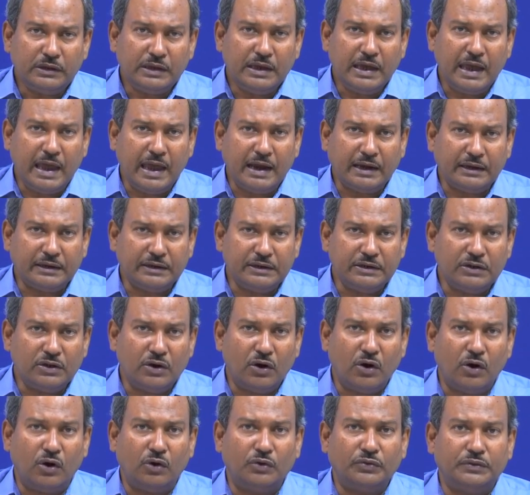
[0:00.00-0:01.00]
acting
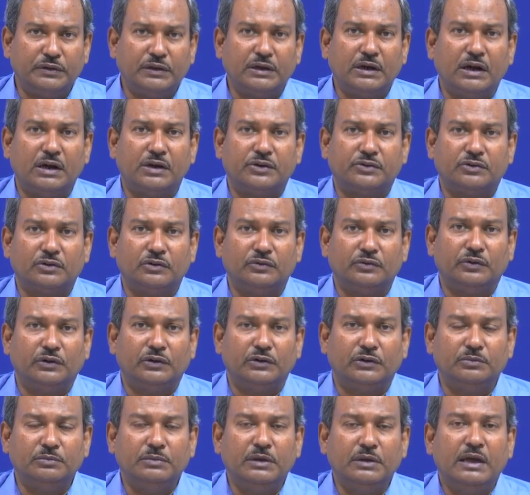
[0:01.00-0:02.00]
on the control
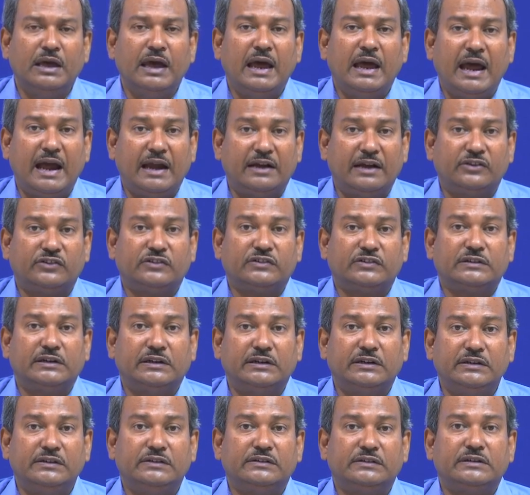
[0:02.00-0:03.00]
volume at
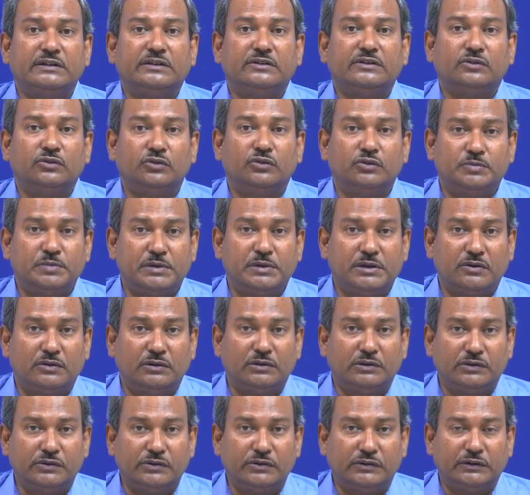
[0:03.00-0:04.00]
steady state would be equal
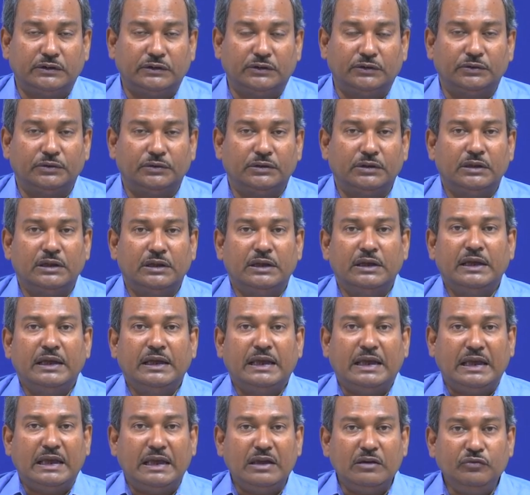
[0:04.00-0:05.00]
to 0.
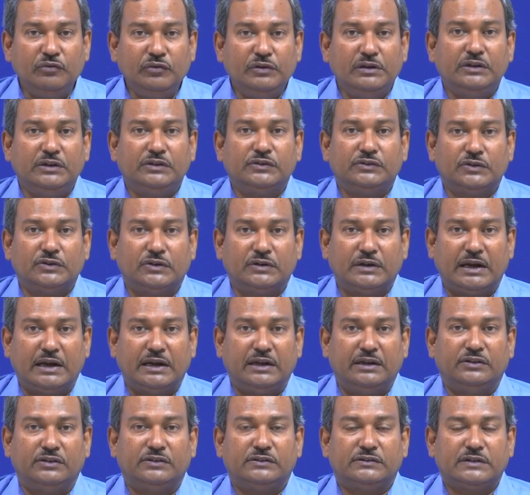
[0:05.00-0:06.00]
If it is not
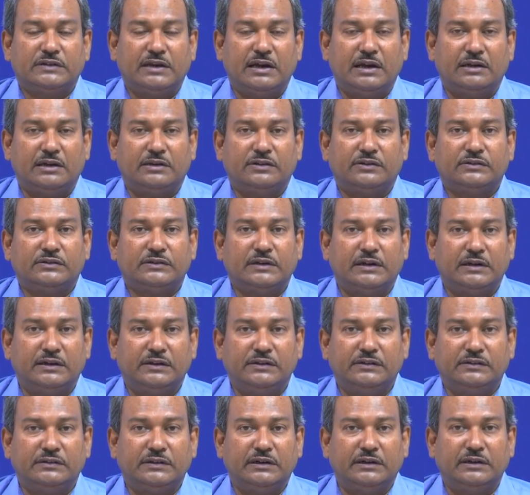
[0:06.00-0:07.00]
at steady
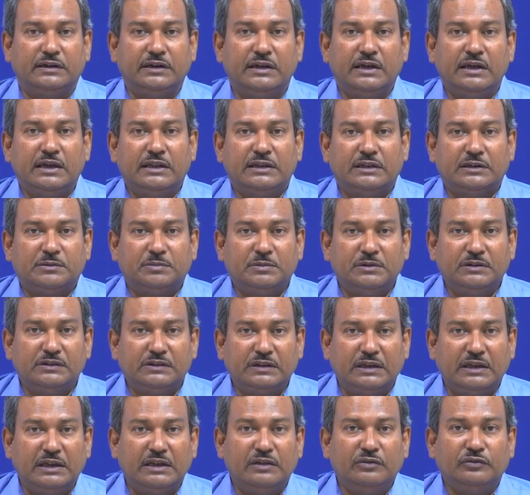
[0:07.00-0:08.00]
state, that means
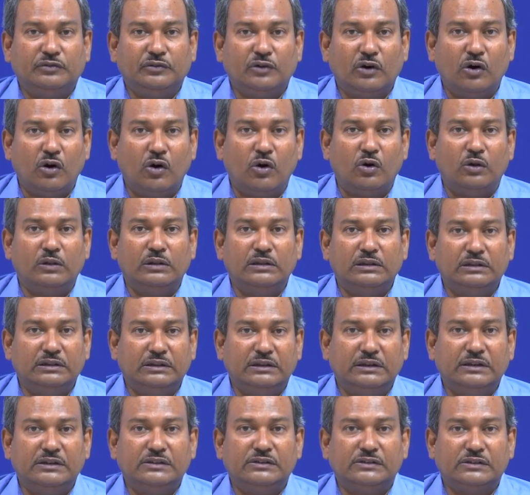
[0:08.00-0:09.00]
if all
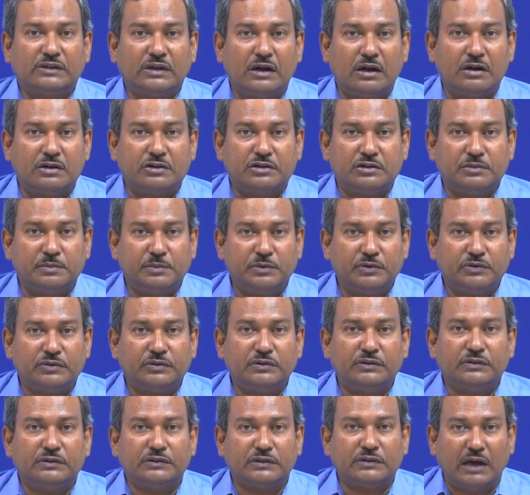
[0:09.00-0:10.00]
these
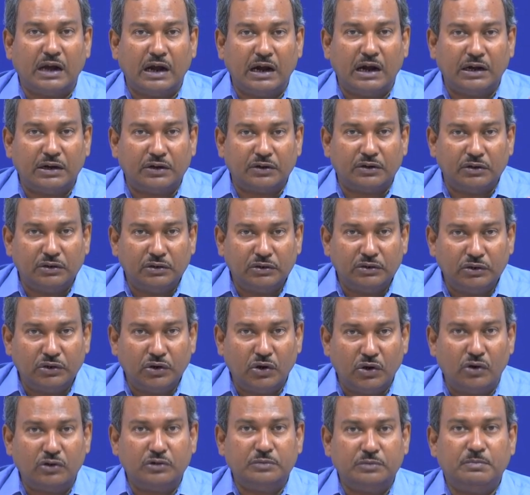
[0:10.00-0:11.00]
contributions are
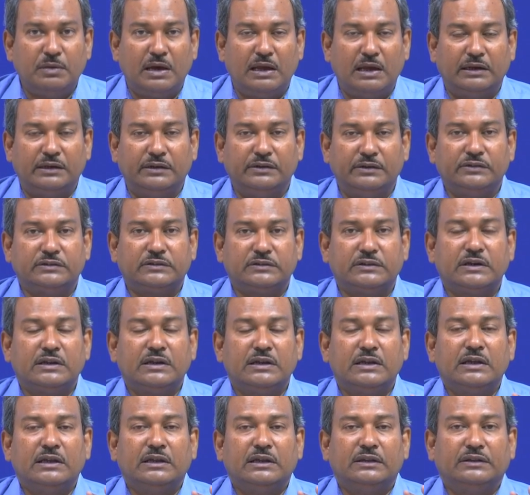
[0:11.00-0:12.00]
not balanced,
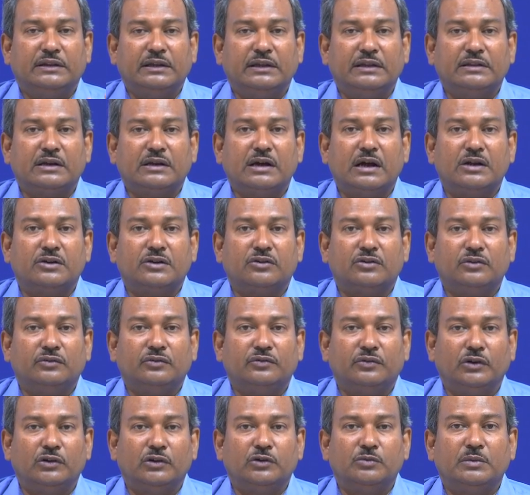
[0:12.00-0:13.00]
then the control
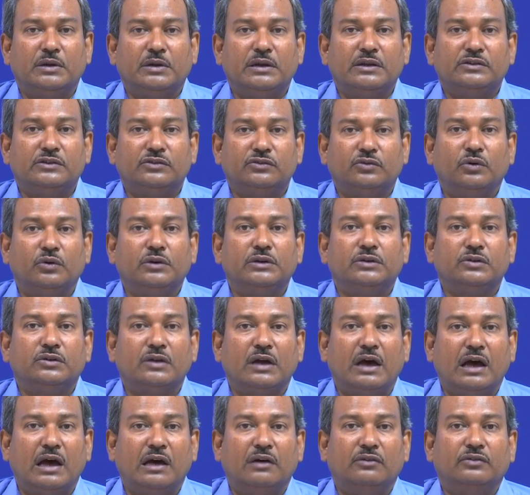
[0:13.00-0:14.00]
volume is going to
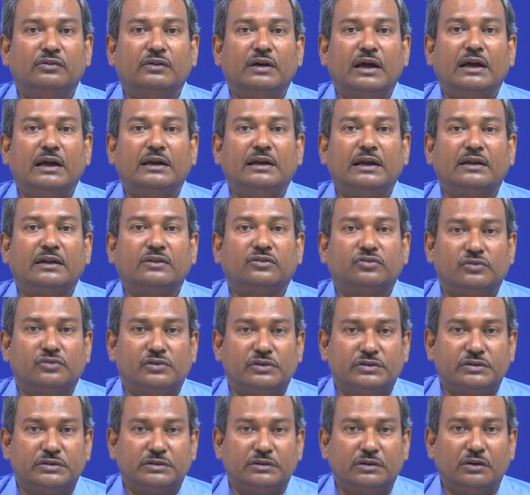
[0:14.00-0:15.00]
have an
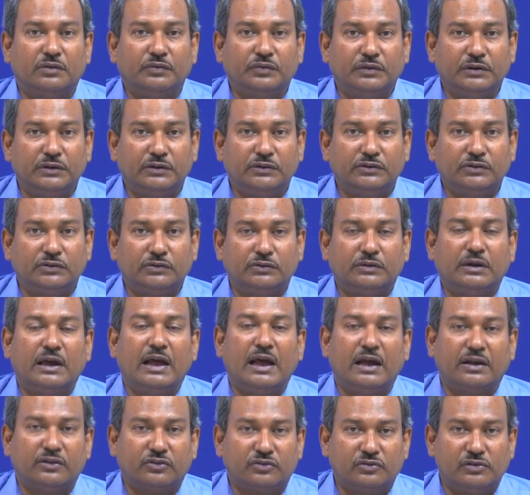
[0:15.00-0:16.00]
acceleration of its own,
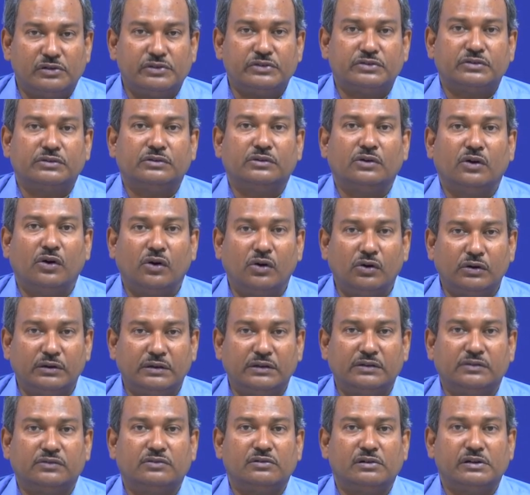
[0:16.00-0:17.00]
acceleration or
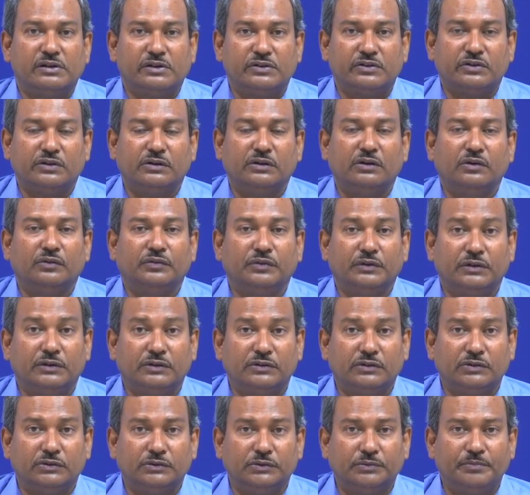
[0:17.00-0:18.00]
deceleration of its
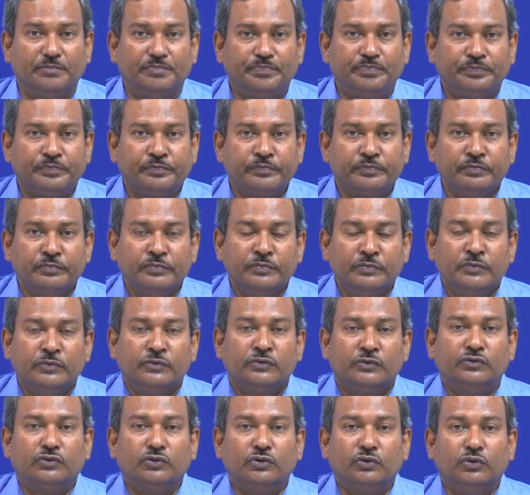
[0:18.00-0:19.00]
own.
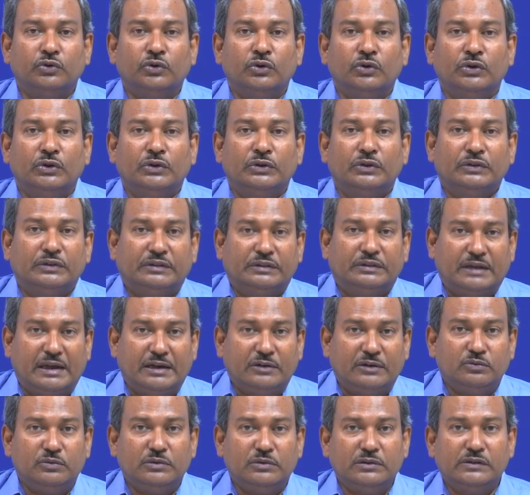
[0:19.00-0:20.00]
So,
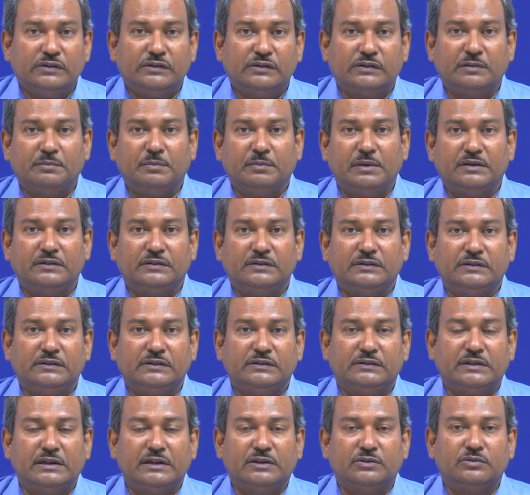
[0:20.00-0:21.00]
that was the basis,
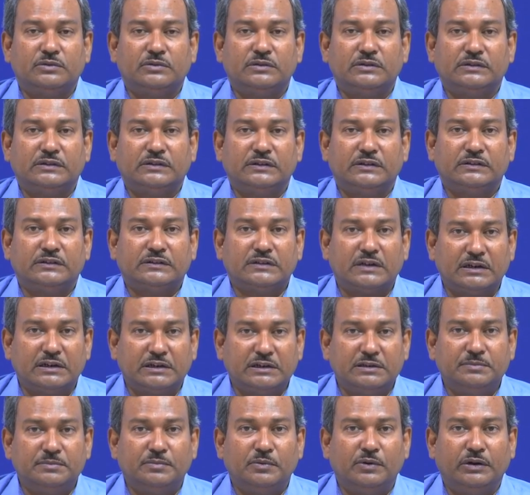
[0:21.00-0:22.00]
that was the
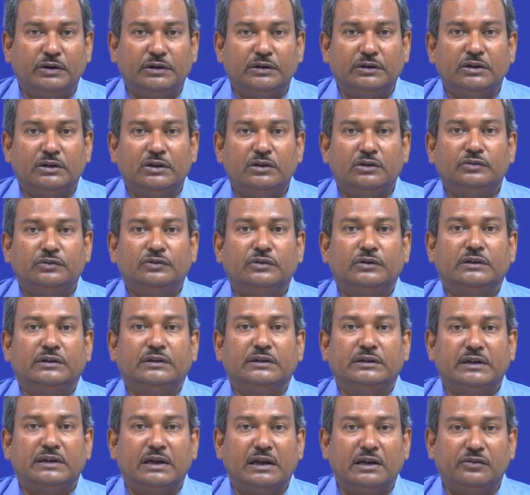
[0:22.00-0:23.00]
starting point for the
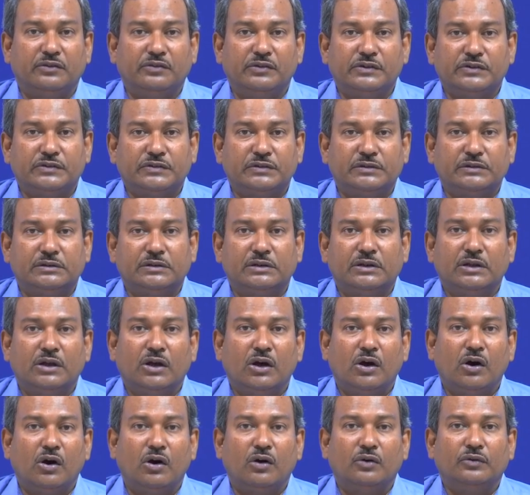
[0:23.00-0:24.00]
derivation
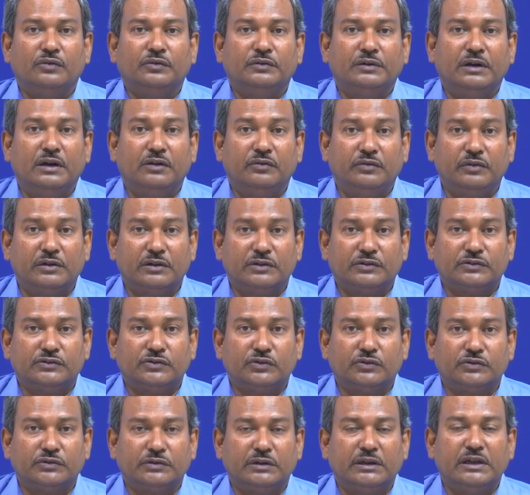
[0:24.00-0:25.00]
of
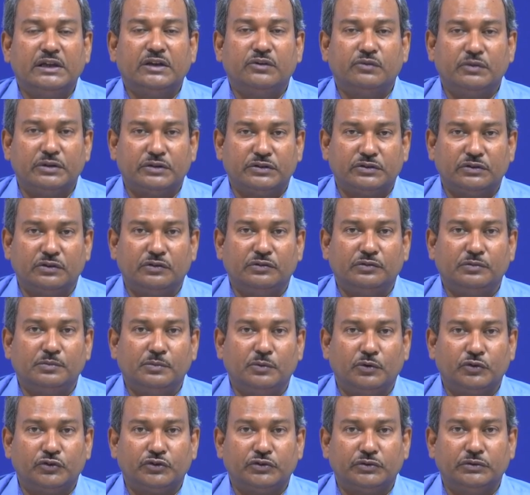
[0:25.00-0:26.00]
Navier-Stokes equation of
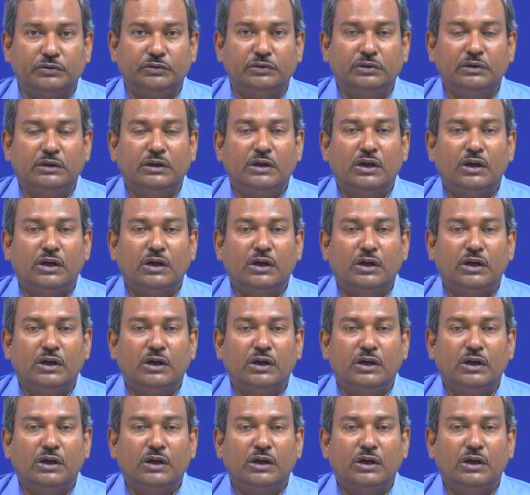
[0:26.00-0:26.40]
motion,